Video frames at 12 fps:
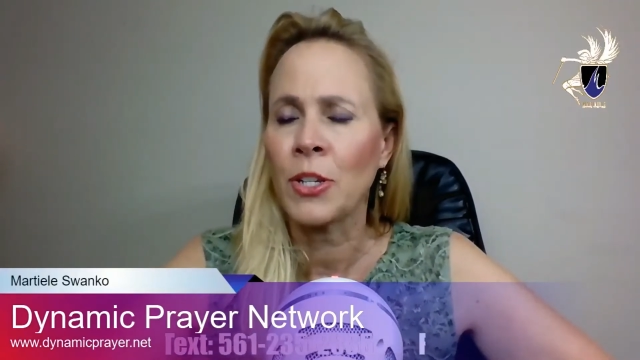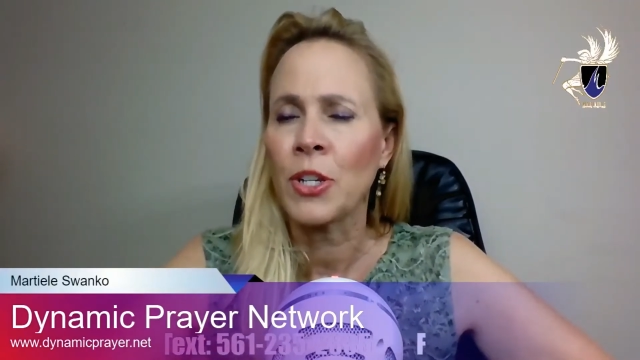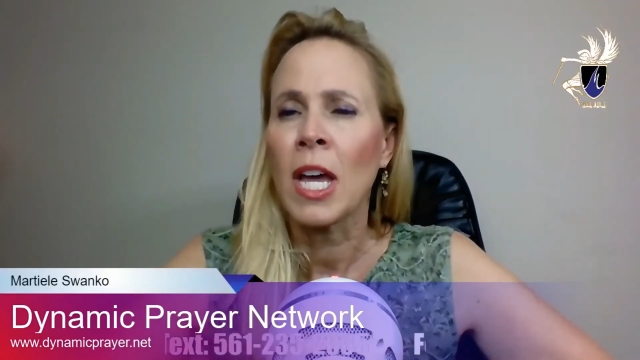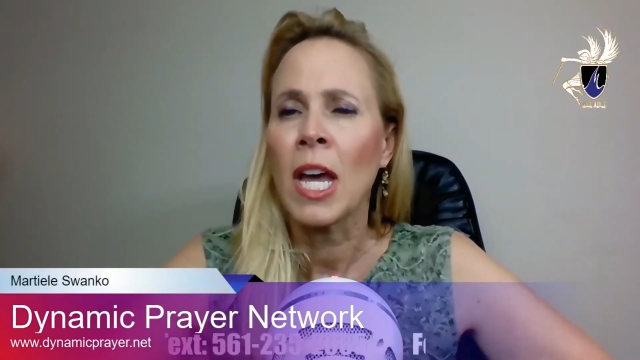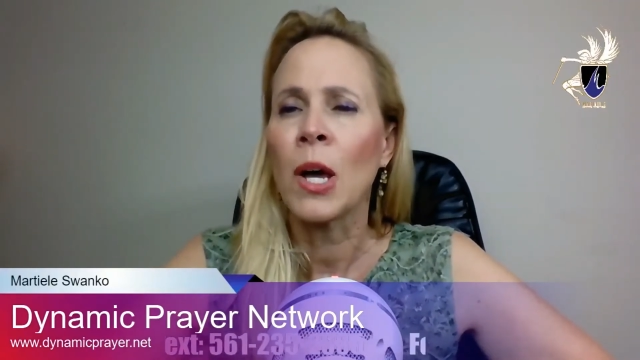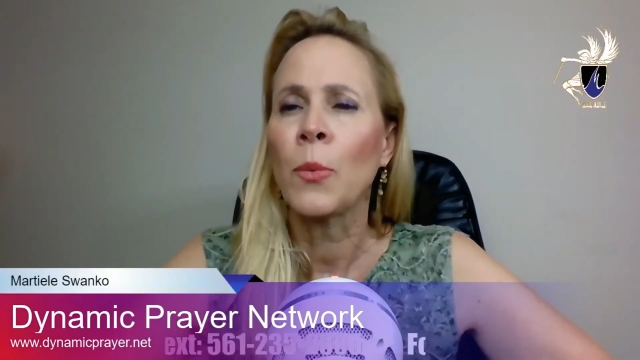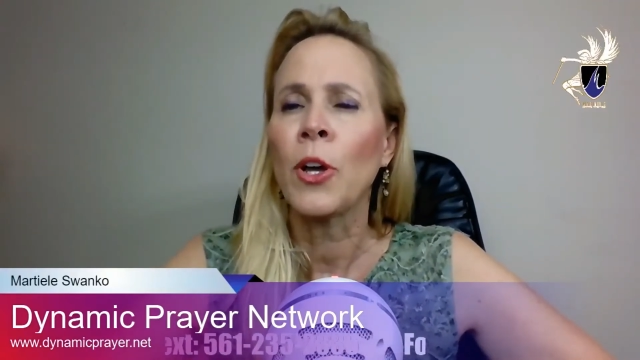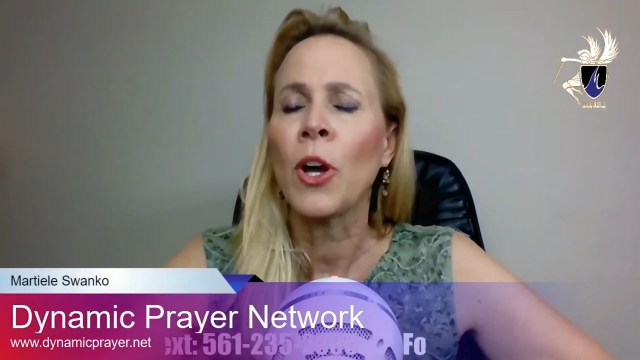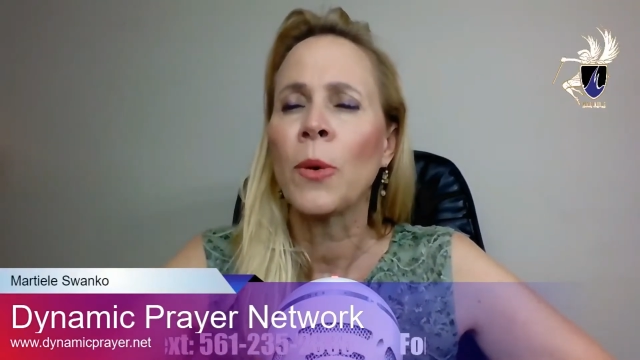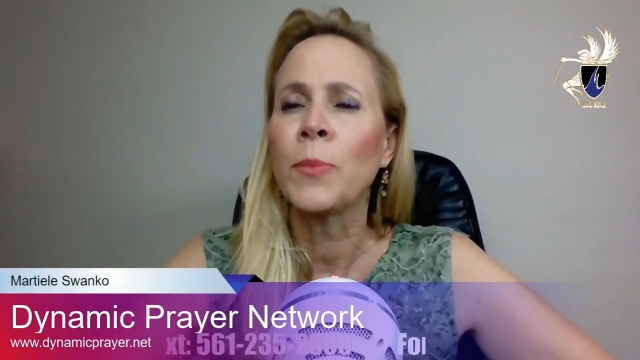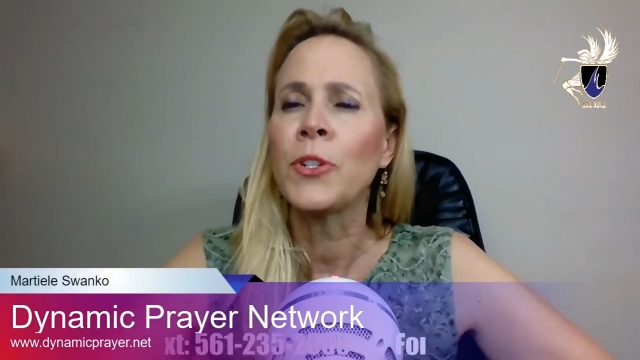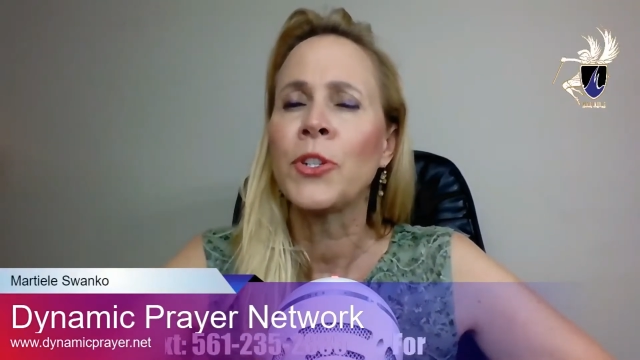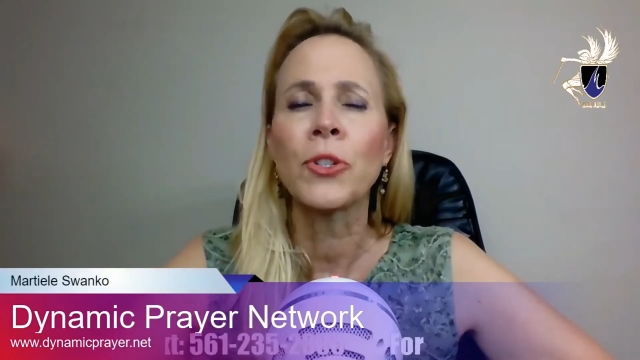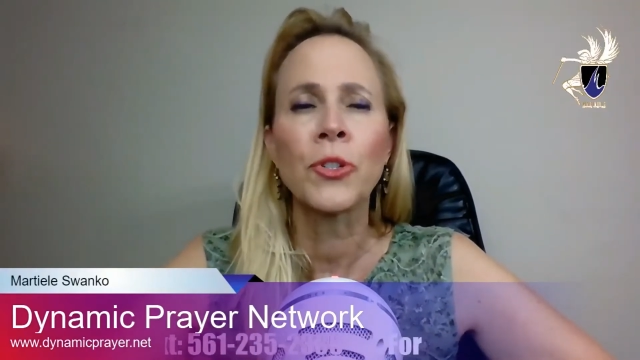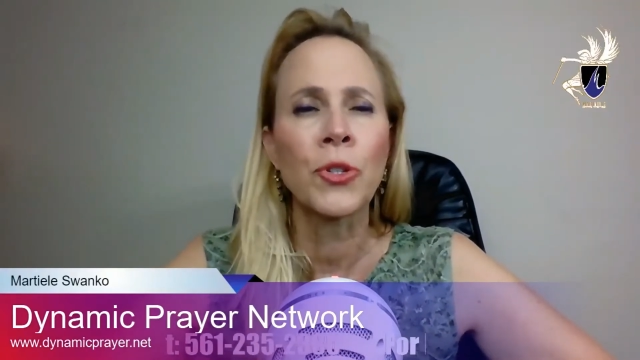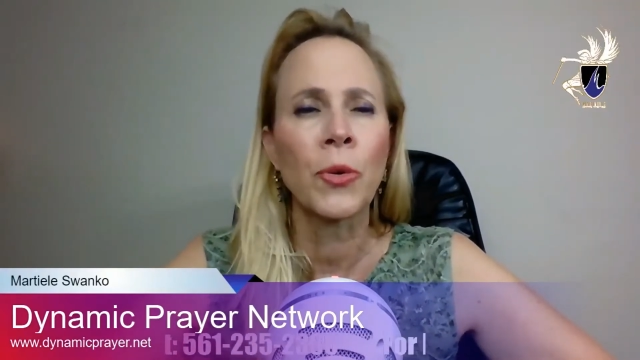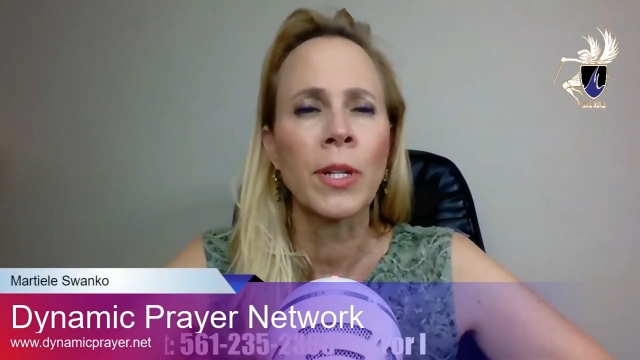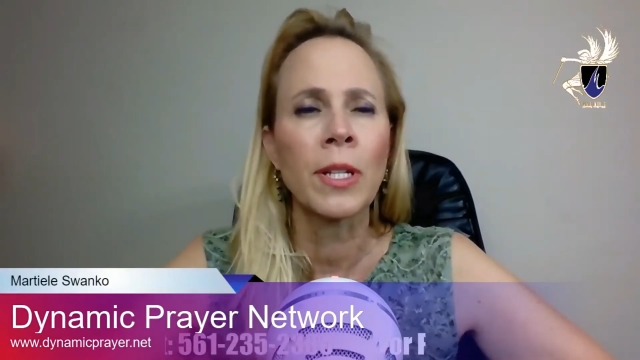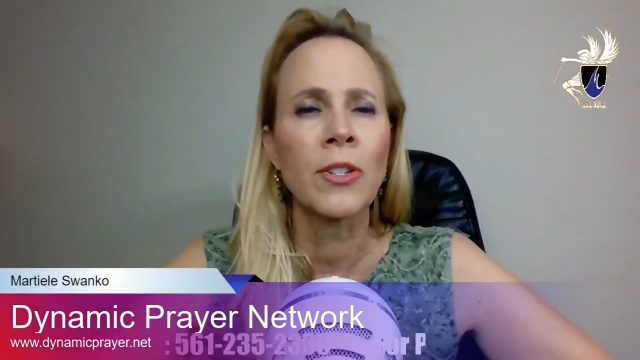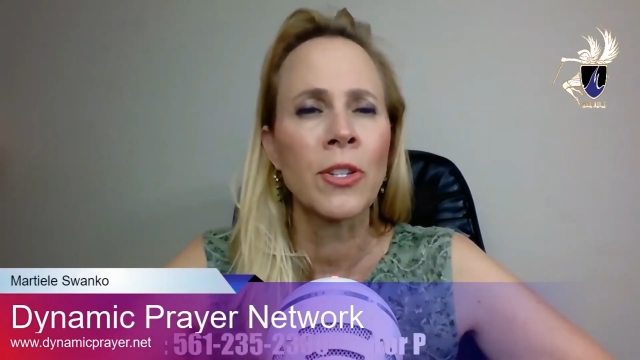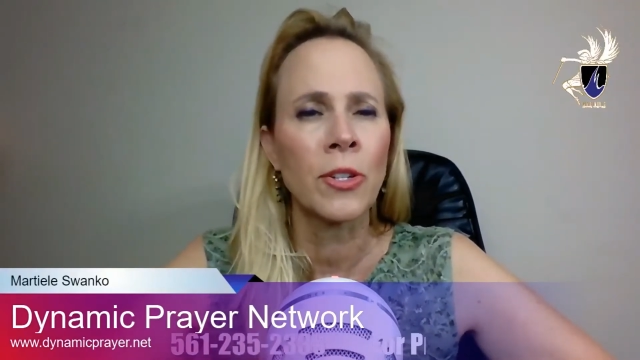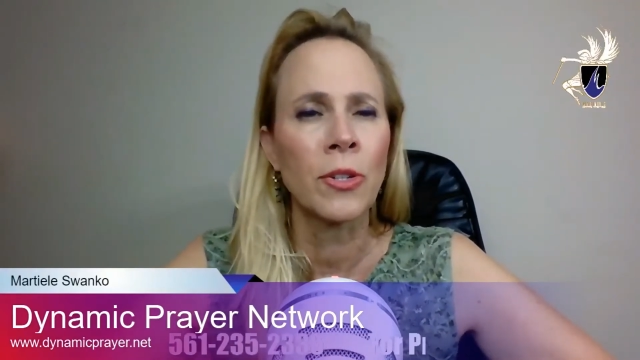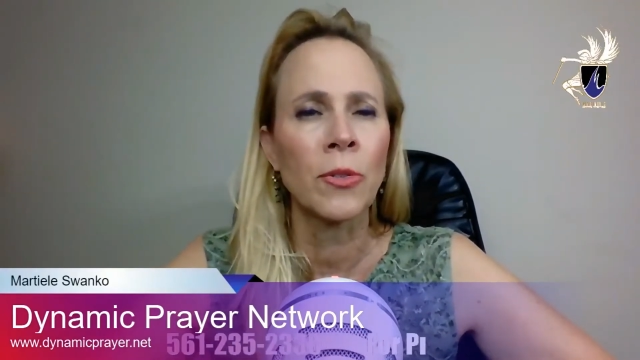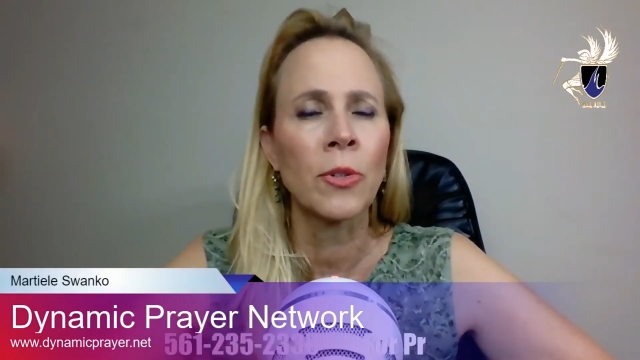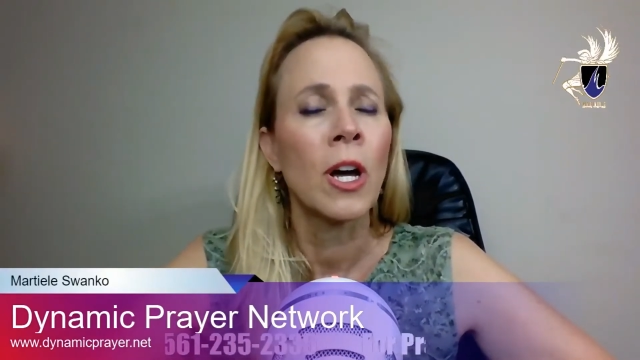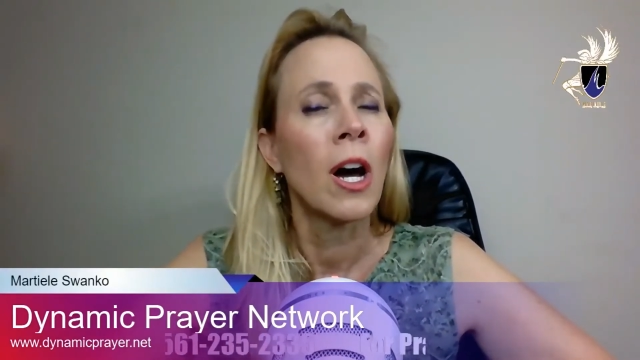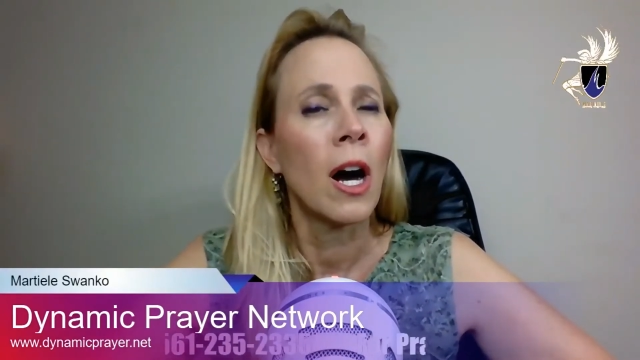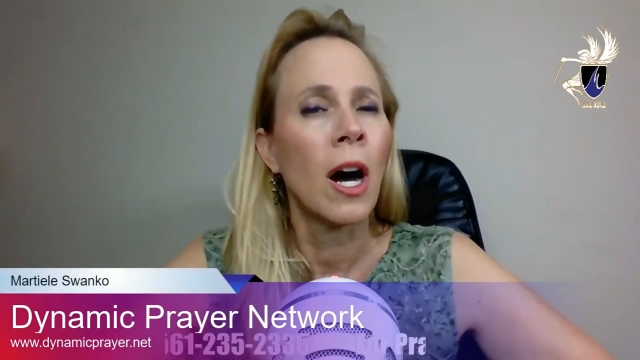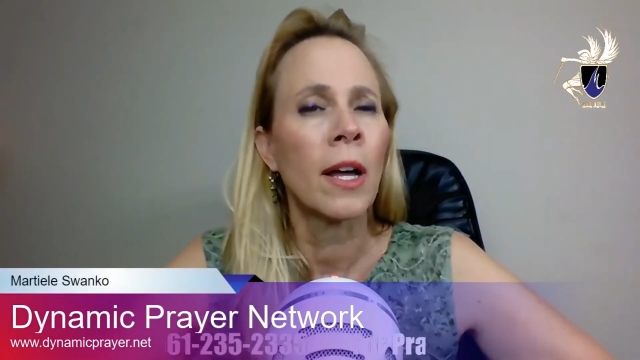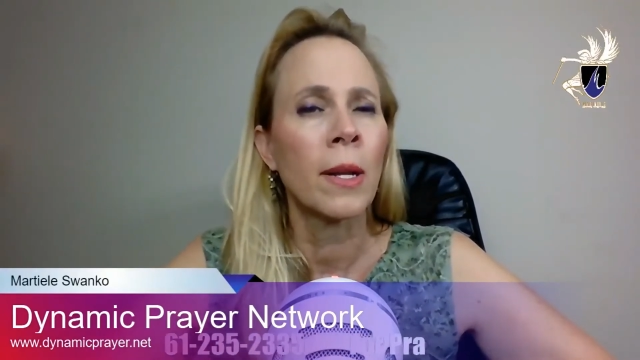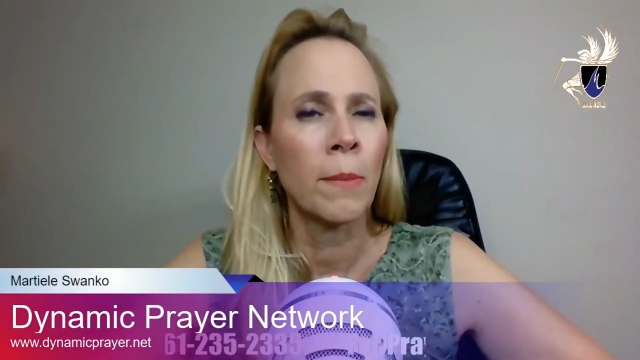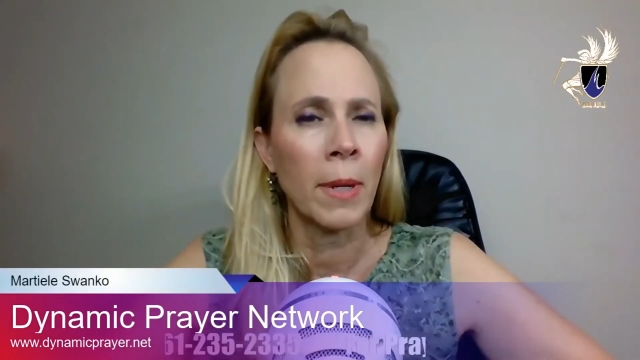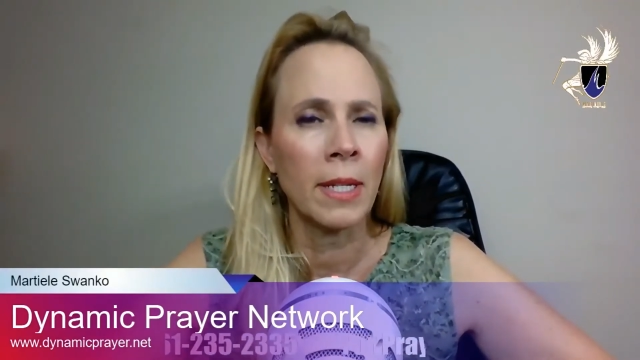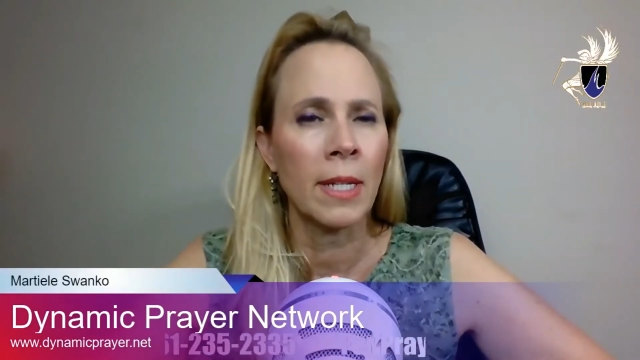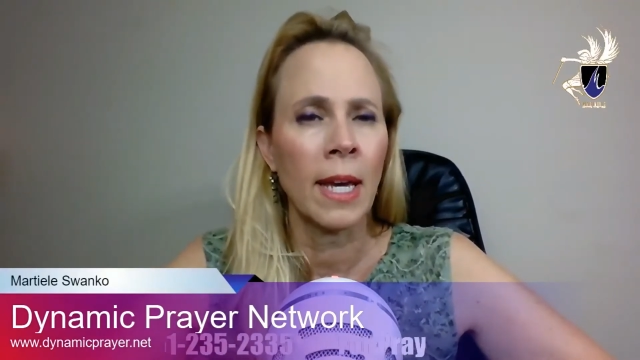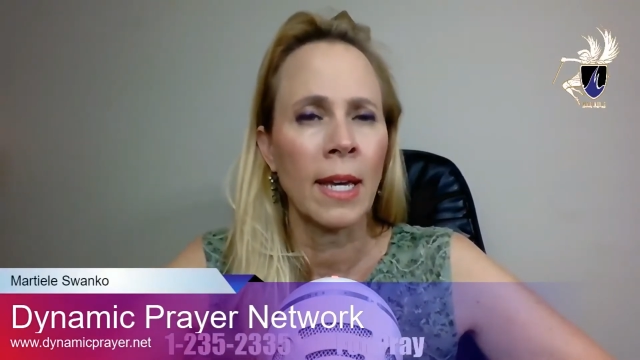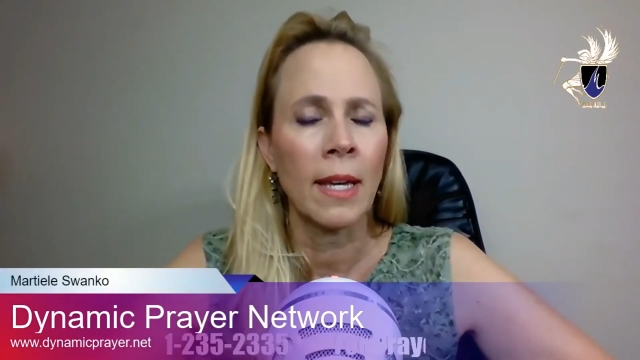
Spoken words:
and we hope that you'll join us soon on a Monday.